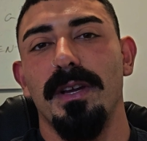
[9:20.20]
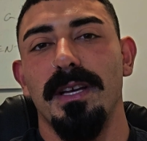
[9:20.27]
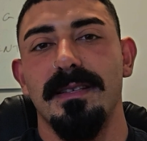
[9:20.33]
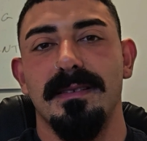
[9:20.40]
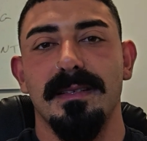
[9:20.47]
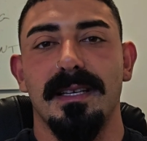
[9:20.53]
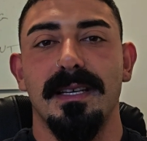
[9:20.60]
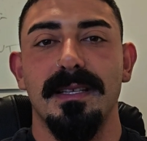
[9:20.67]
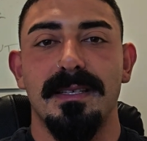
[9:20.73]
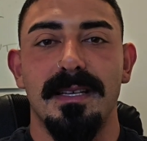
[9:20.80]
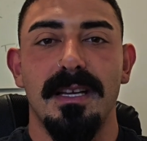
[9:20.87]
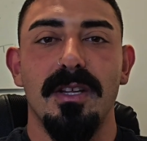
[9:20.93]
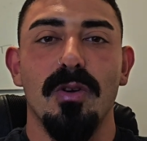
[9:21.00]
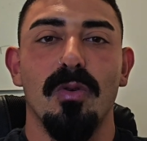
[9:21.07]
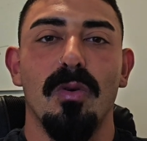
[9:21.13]
is the
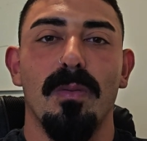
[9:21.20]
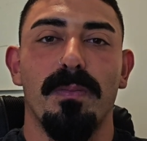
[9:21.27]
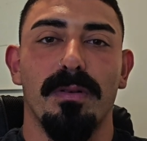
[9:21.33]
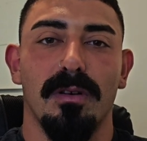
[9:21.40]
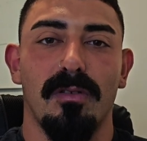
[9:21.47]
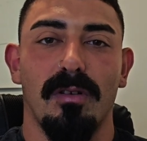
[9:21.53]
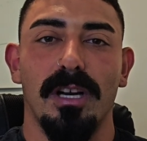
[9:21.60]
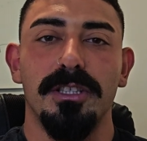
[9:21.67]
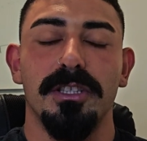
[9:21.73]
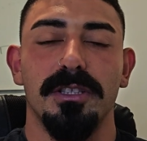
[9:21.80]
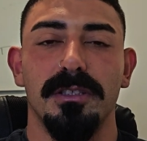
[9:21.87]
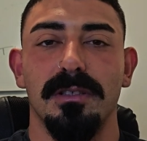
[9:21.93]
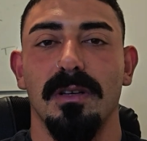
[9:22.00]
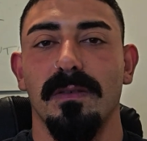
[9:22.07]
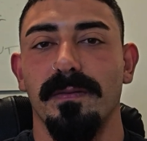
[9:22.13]
continual
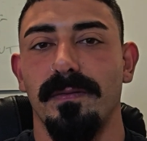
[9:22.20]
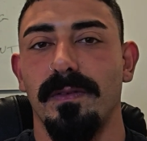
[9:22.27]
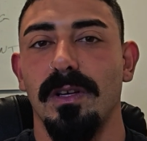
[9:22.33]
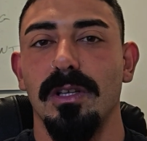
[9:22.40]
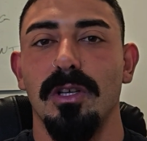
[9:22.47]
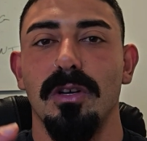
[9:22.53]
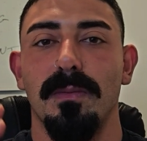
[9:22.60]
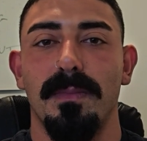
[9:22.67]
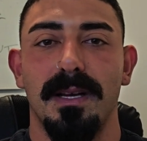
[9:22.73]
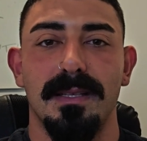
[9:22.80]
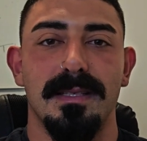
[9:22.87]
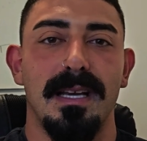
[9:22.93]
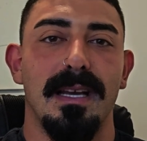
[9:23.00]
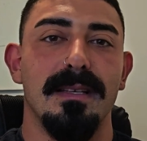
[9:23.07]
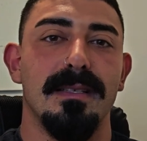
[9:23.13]
progression of volume,
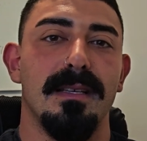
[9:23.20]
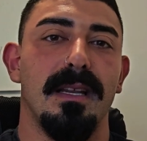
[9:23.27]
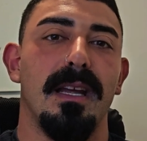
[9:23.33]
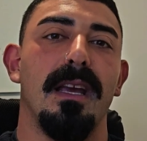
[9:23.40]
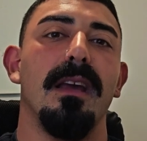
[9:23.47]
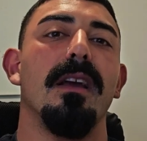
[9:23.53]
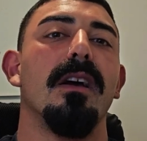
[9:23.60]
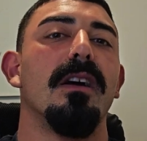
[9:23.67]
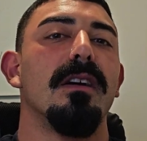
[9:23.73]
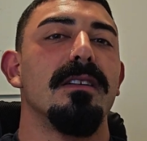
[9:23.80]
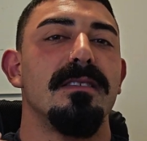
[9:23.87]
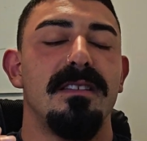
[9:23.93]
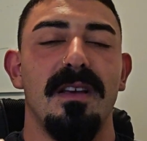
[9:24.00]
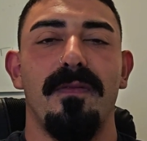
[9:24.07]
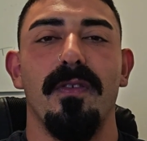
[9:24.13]
intensity,
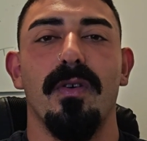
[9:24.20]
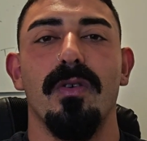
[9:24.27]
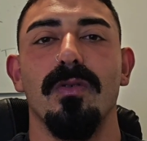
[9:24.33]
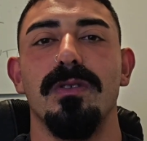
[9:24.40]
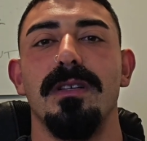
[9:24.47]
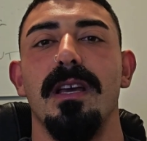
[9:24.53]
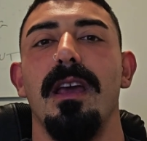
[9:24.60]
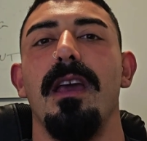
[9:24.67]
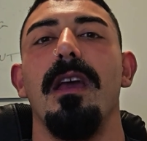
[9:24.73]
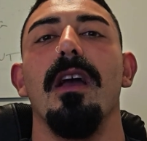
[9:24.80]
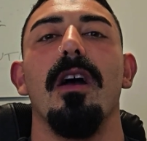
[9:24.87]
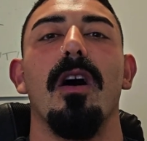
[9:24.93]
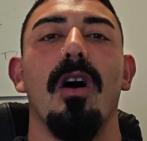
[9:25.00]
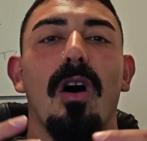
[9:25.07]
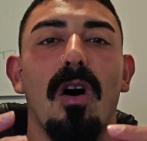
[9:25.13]
difficulty
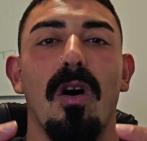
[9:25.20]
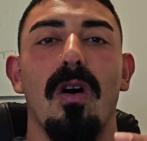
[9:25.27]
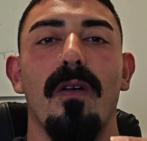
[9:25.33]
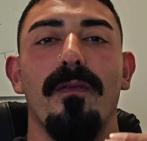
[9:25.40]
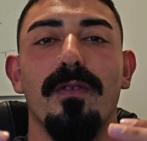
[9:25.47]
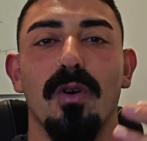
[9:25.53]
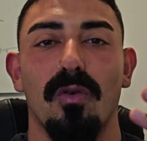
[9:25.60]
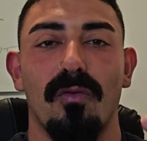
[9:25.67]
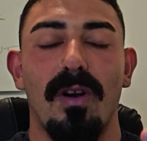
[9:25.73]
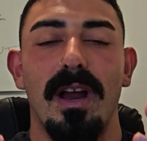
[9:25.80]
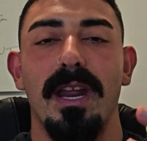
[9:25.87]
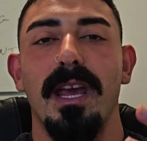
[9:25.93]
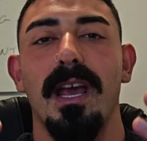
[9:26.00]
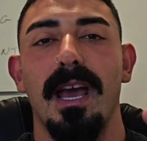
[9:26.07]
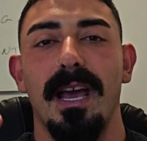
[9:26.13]
of your
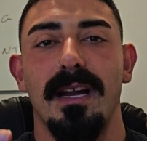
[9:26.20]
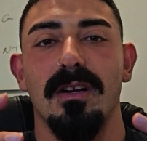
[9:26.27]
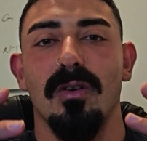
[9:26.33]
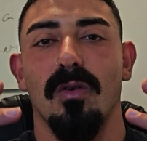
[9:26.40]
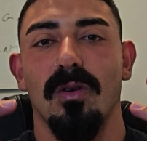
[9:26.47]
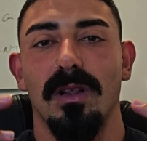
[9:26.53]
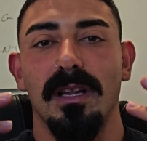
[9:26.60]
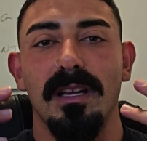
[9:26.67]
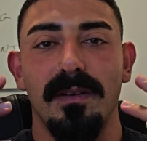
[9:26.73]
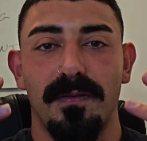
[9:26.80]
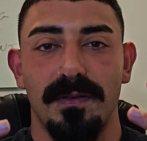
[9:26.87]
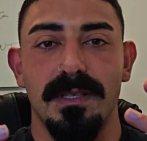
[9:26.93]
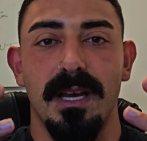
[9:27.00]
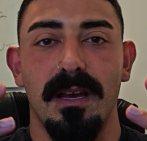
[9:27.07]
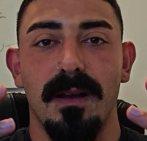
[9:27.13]
running and or
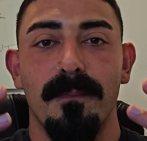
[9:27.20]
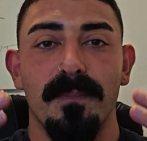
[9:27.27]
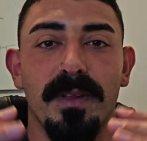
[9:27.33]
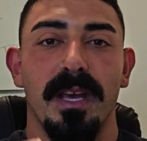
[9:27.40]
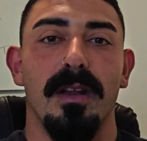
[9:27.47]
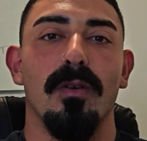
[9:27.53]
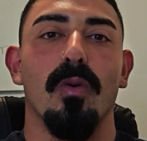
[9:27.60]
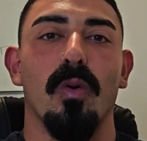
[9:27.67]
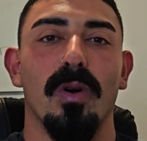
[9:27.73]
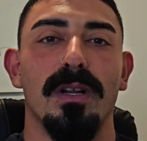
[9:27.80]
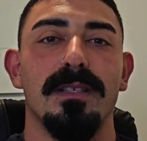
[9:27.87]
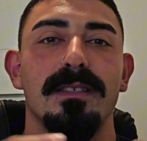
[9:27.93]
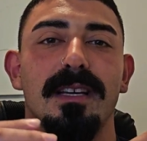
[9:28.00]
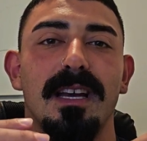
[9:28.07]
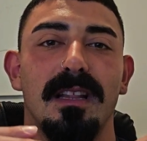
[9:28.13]
lifting in order
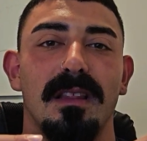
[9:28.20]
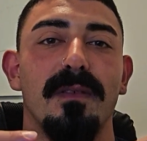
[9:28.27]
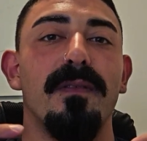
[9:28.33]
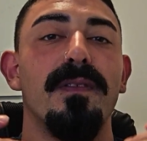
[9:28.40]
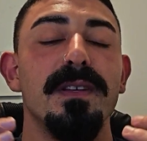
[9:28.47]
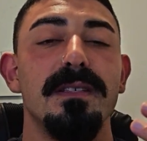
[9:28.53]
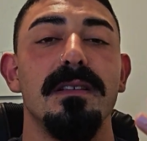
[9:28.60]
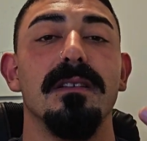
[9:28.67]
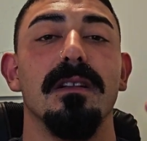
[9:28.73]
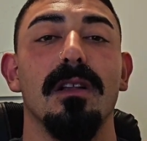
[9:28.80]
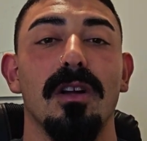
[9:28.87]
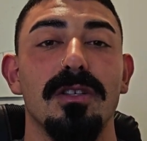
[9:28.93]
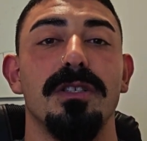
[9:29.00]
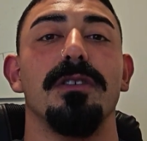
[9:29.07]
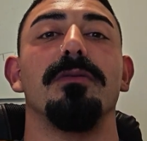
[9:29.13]
to get the
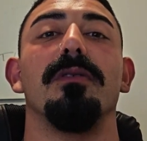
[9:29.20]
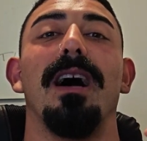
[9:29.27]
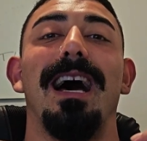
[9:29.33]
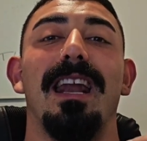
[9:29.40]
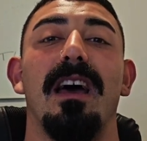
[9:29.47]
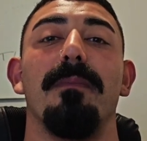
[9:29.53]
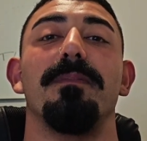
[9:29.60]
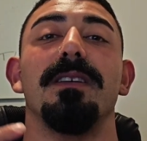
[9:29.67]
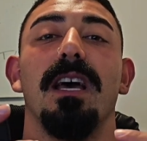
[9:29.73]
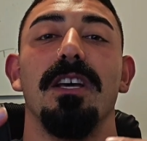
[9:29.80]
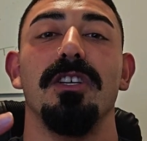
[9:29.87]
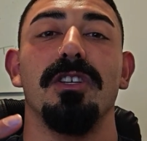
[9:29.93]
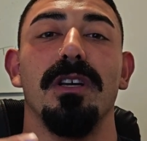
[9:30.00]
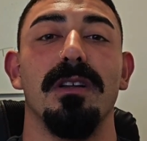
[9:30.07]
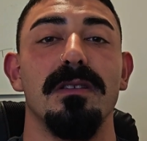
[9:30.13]
physiological
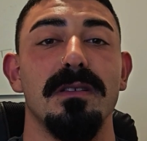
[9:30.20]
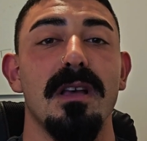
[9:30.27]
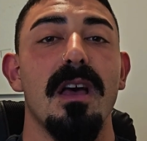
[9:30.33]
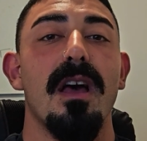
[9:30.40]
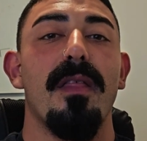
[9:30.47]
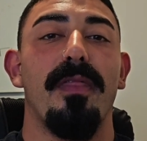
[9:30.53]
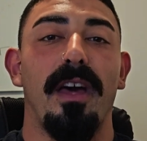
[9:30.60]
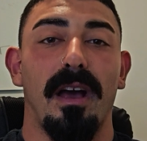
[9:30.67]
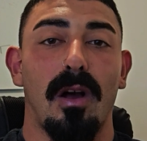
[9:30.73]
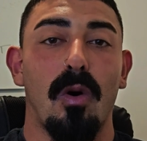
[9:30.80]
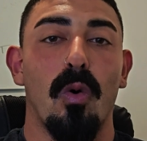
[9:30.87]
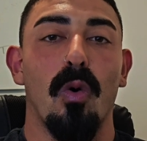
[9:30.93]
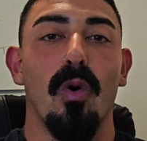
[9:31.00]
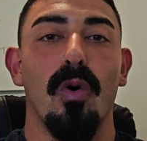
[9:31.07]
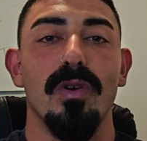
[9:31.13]
adaptations that
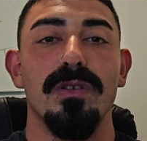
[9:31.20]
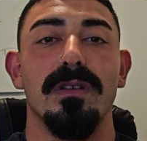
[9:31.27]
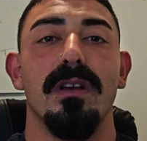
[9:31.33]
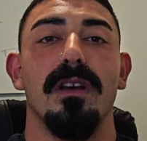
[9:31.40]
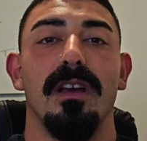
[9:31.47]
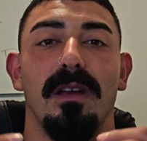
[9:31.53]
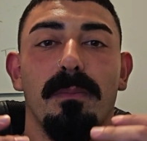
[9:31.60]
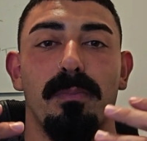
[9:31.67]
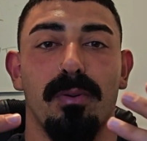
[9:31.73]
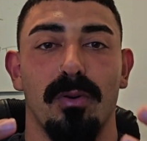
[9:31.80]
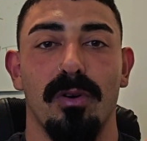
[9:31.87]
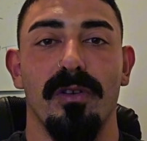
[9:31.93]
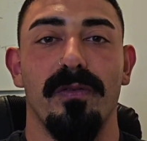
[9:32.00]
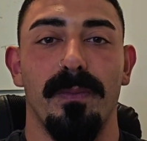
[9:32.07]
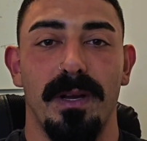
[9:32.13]
cause
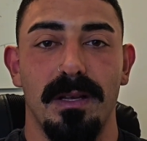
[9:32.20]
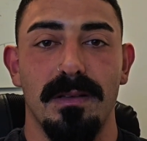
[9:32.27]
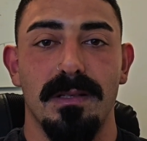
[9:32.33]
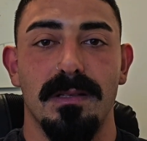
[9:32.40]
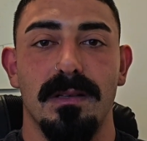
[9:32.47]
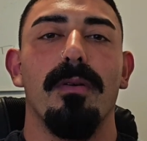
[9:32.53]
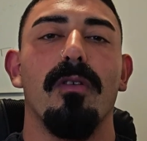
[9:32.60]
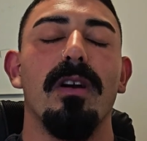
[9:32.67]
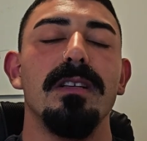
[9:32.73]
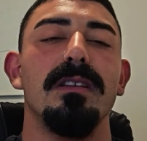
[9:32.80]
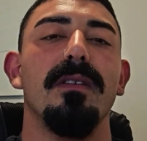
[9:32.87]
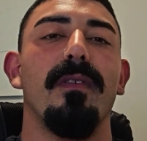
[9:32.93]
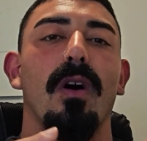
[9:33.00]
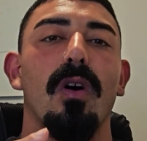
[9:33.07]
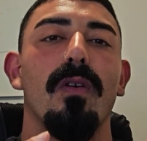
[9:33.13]
improvements.
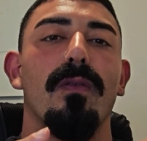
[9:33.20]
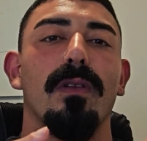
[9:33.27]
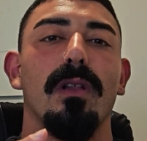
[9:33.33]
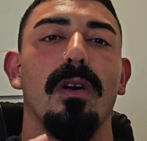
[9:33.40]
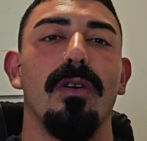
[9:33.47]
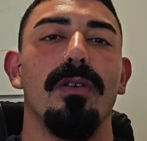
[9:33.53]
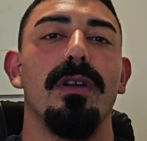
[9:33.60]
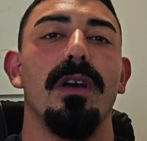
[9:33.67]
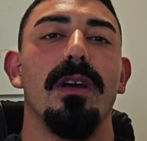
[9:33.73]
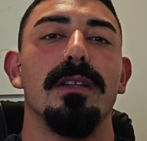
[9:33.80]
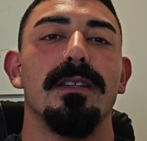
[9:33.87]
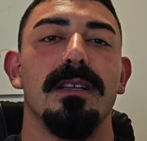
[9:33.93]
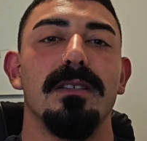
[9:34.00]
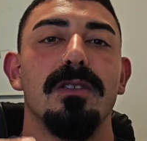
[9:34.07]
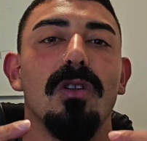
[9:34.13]
Progressive overload
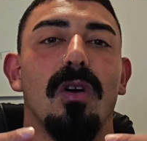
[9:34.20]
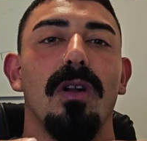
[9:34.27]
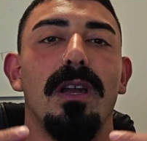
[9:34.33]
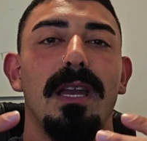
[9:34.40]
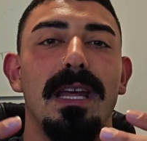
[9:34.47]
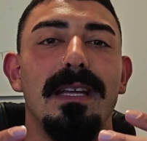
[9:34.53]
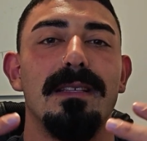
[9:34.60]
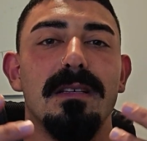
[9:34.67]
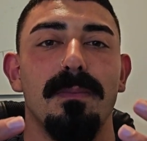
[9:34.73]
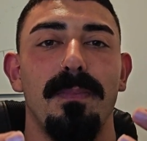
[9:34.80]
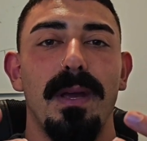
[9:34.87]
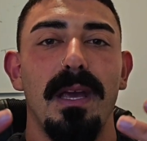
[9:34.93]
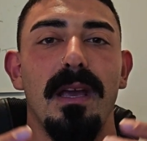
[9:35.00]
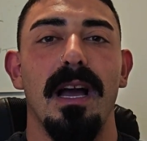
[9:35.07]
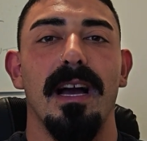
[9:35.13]
does not need to
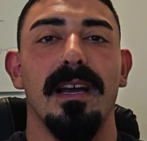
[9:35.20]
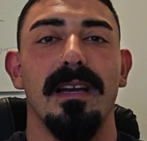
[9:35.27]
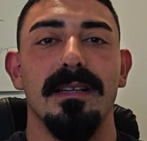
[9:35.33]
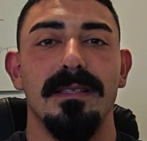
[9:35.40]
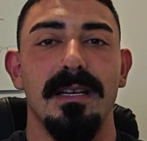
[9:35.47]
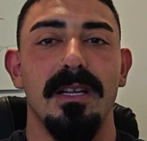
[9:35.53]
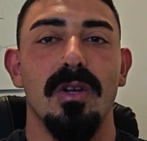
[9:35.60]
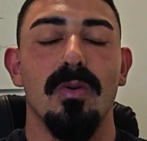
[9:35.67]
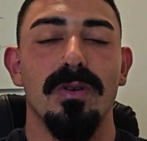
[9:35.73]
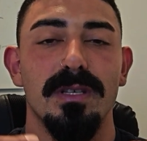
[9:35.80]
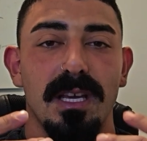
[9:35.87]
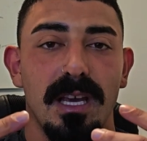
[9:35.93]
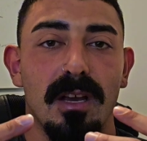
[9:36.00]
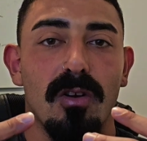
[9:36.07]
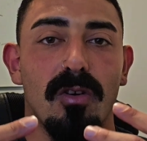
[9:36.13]
be a continuous
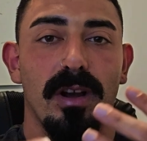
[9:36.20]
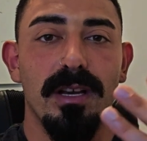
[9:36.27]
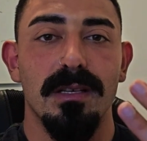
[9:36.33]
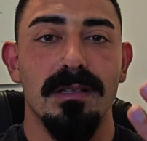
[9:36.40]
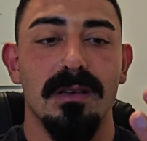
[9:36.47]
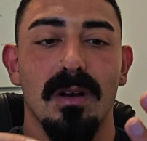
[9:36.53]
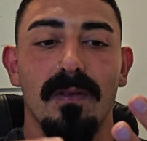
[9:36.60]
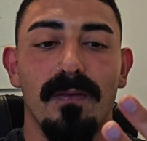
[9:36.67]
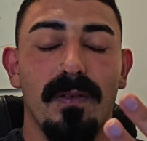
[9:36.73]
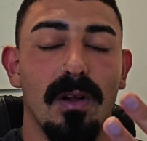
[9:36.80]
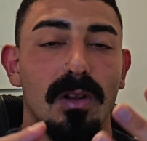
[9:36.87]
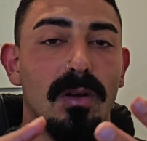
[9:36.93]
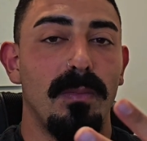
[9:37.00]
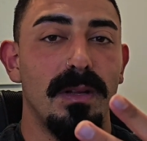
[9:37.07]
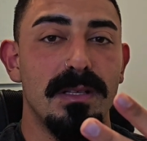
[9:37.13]
increase of
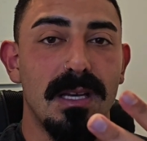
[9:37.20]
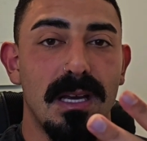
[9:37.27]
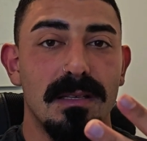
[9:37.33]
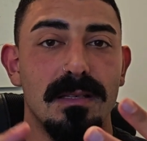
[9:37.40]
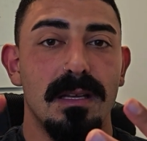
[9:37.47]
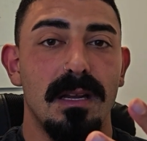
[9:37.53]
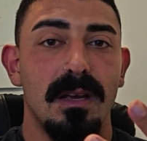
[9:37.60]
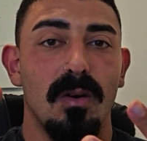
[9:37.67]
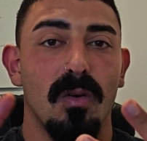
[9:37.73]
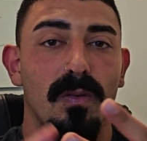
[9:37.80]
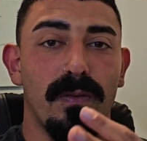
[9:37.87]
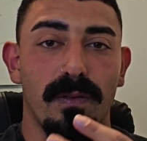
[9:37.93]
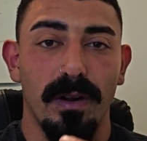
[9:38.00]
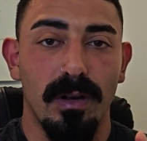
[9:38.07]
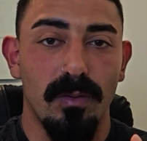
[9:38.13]
volume, intensity, or
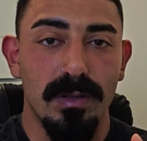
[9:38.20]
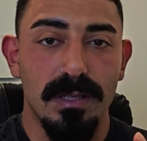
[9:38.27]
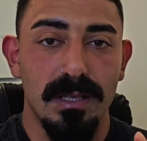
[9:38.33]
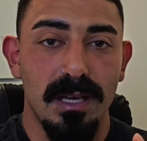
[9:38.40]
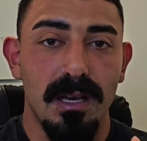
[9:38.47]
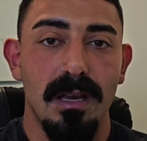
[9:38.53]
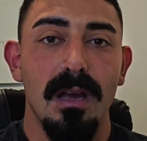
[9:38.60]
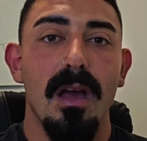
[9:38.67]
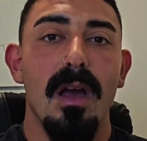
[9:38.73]
frequency,